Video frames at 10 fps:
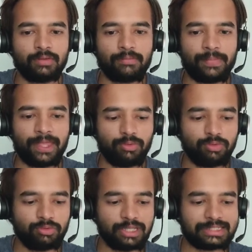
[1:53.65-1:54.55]
They would
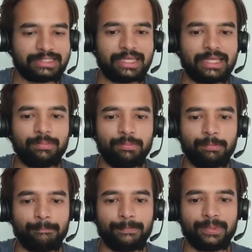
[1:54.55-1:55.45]
do the same
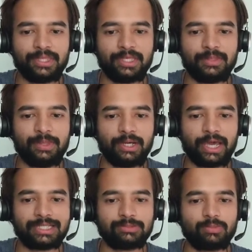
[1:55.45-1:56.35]
in the
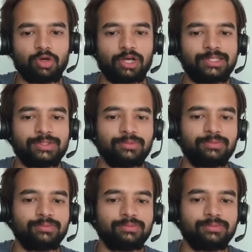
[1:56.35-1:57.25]
catch block also.
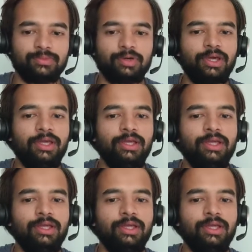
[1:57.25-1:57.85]
Okay.